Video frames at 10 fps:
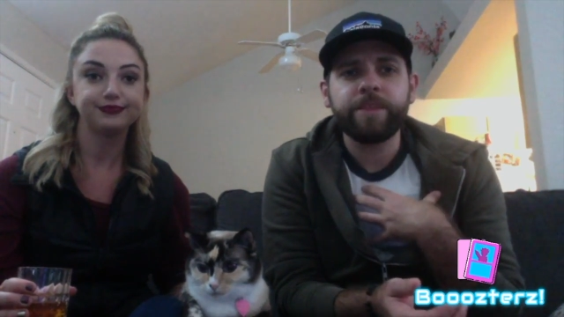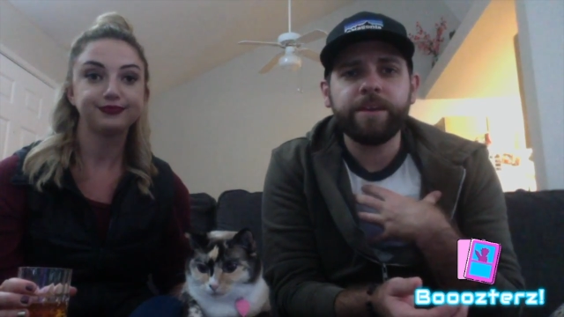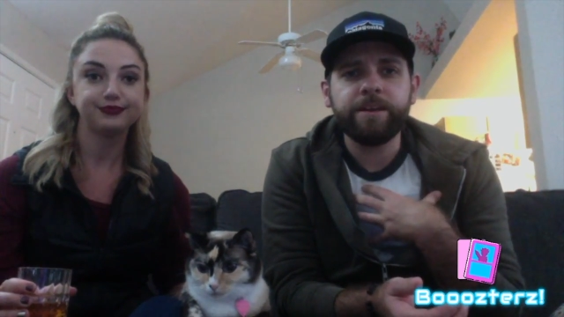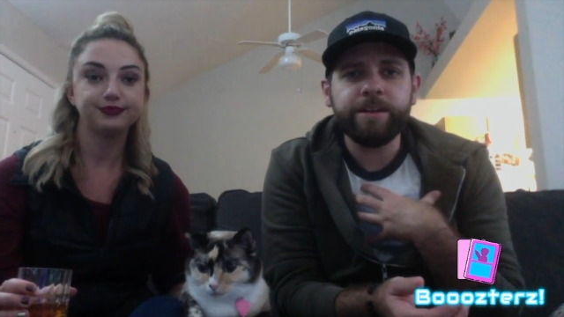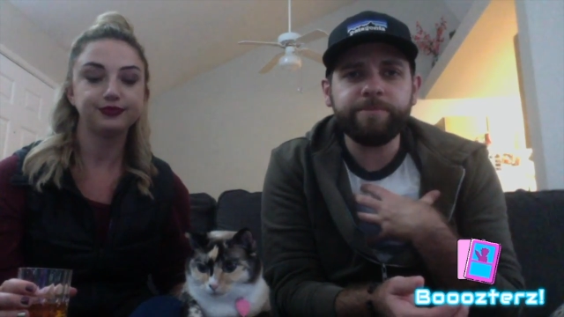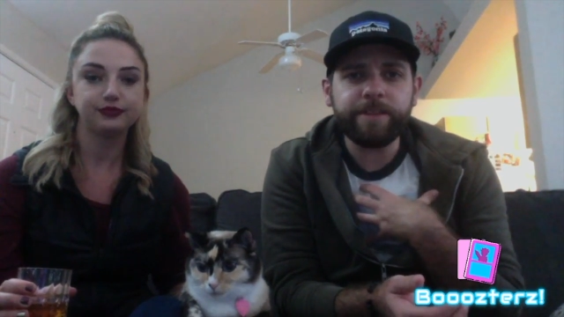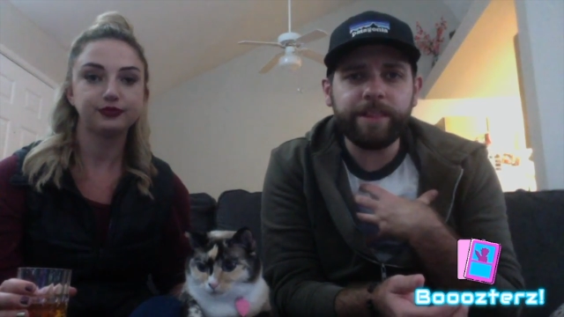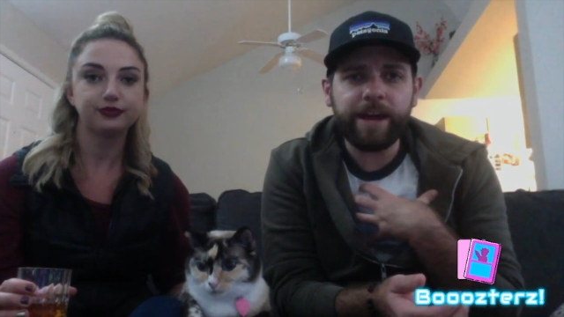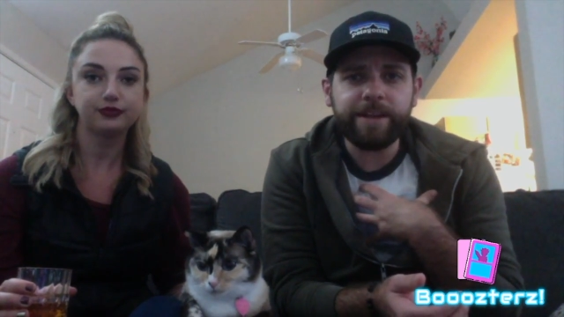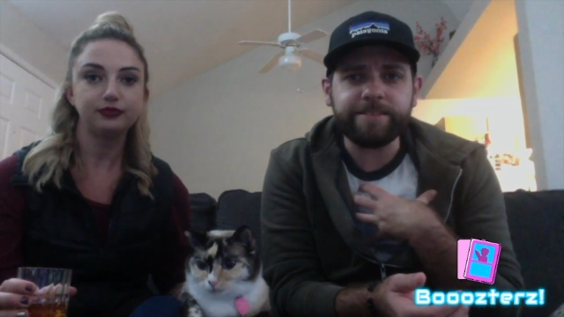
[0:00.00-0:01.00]
Speaker 1: Her name's
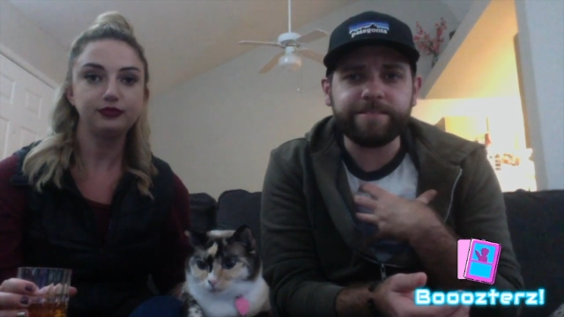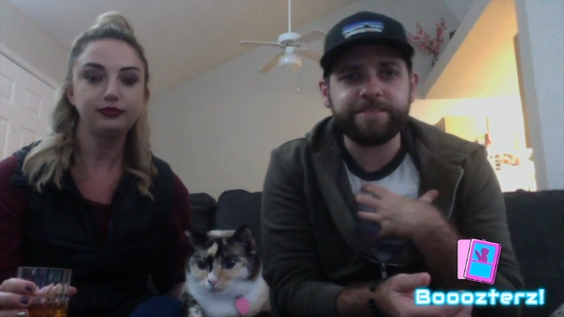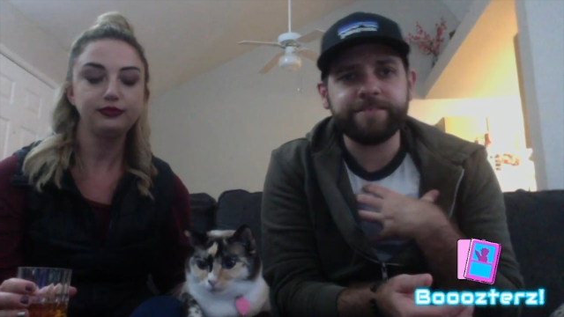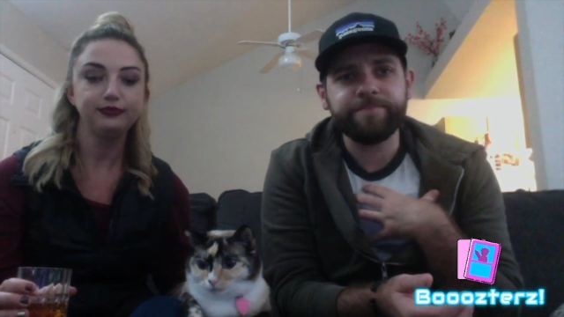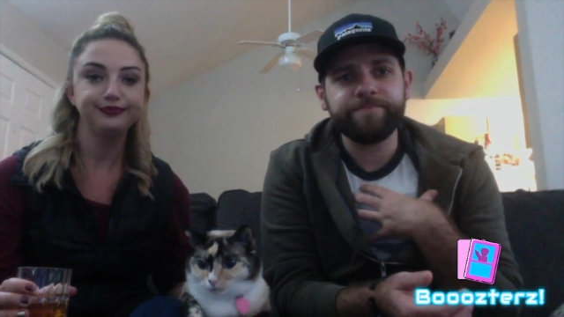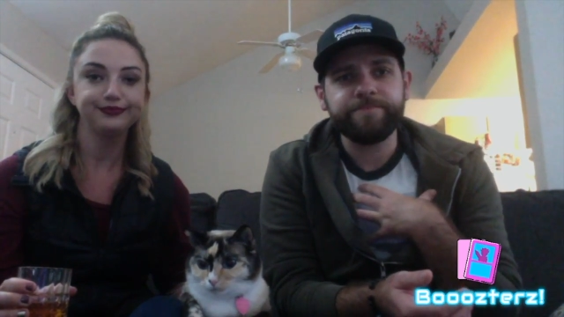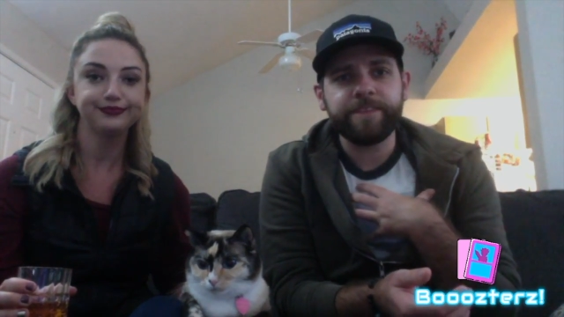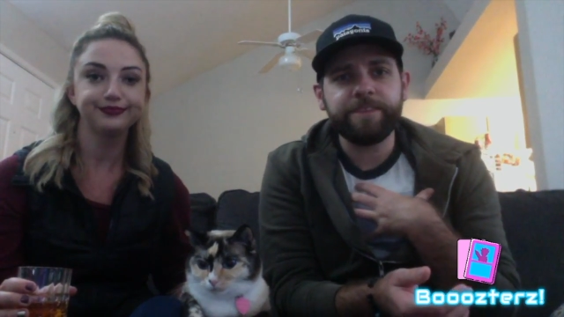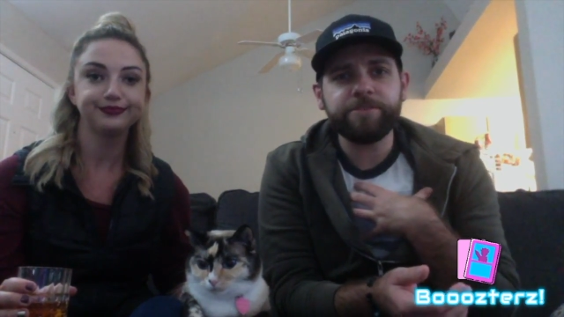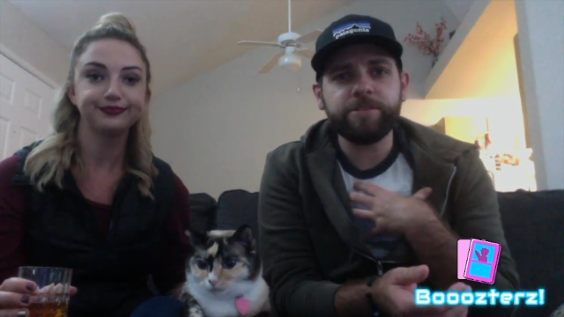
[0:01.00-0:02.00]
Alanis,
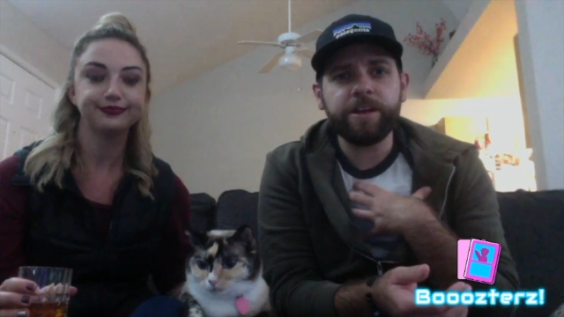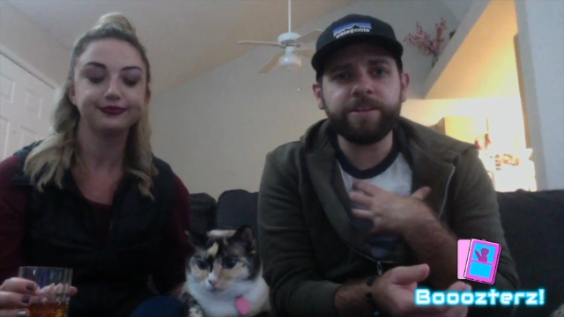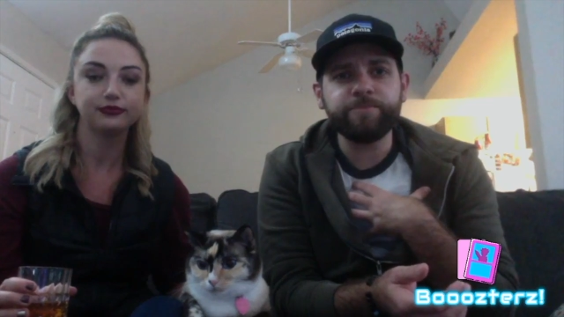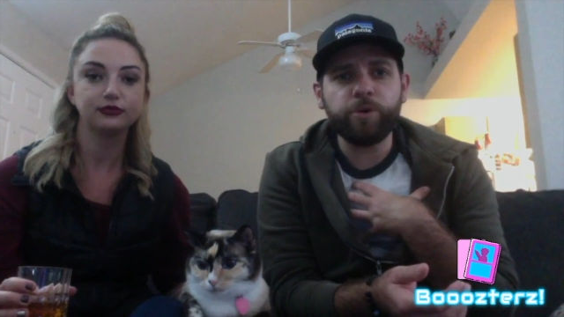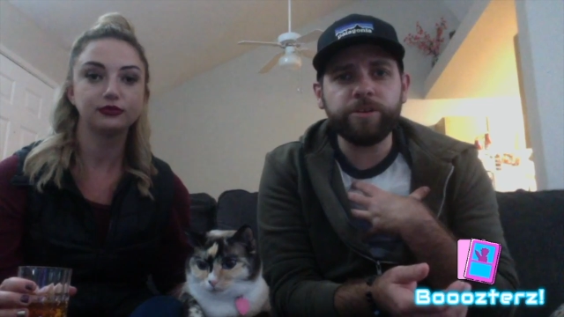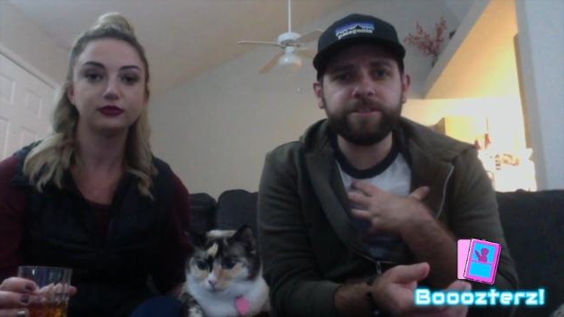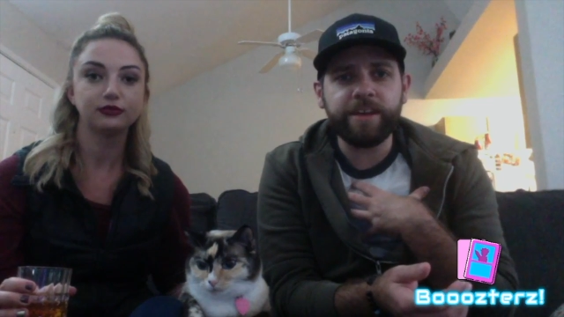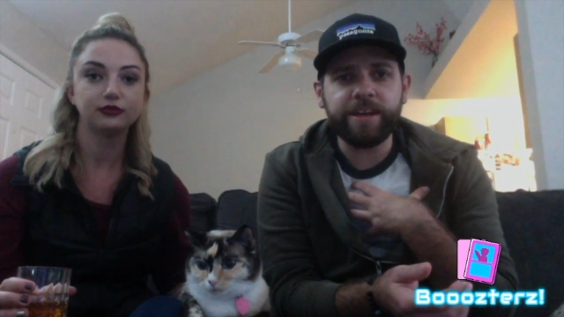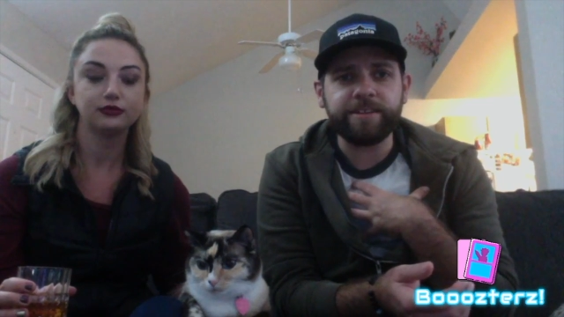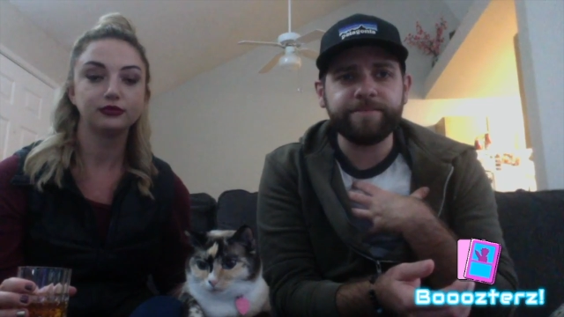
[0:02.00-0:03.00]
after Alanis Morissette.